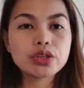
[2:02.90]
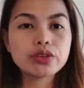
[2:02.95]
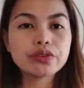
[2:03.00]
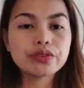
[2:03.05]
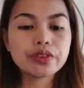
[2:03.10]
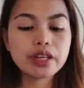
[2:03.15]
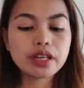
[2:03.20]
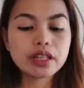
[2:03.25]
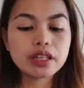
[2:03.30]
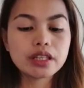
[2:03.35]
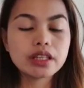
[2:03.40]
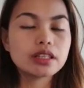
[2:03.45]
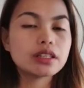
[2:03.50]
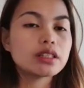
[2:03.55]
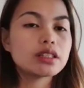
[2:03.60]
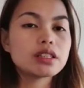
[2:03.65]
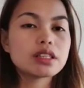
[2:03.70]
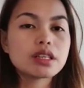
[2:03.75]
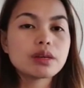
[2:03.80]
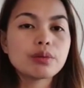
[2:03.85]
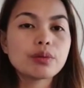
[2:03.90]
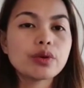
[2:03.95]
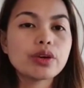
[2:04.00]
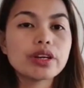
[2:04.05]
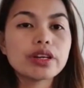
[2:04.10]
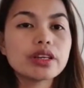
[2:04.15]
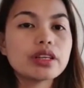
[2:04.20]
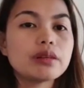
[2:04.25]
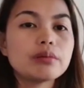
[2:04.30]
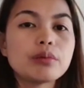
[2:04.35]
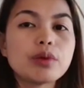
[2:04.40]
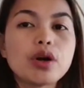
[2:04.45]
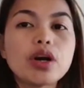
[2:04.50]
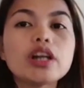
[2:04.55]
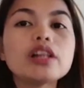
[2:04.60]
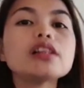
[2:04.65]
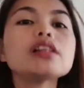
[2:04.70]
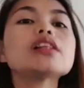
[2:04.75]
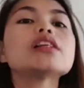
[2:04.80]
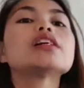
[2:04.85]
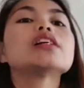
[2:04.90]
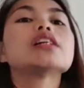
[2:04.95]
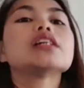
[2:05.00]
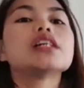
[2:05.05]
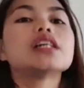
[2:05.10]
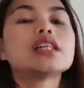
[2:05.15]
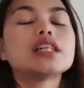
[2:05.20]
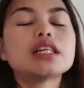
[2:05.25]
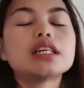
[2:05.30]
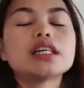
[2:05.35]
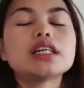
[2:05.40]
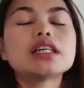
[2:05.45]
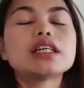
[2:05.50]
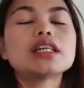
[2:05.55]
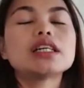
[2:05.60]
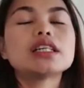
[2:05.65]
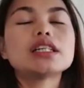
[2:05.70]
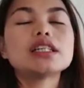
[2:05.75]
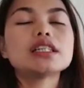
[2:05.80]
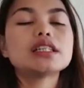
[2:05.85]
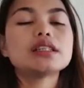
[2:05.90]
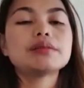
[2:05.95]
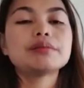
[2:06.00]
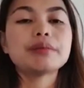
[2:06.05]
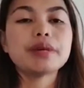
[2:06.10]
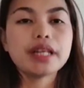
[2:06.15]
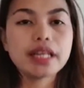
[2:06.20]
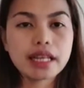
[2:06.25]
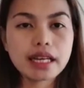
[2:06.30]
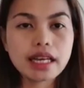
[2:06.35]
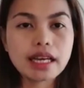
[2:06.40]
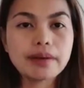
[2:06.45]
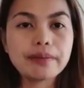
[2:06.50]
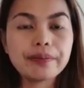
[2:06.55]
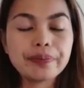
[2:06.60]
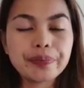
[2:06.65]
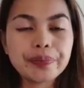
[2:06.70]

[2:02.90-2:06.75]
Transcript: of that in somewhere in mall in Manila.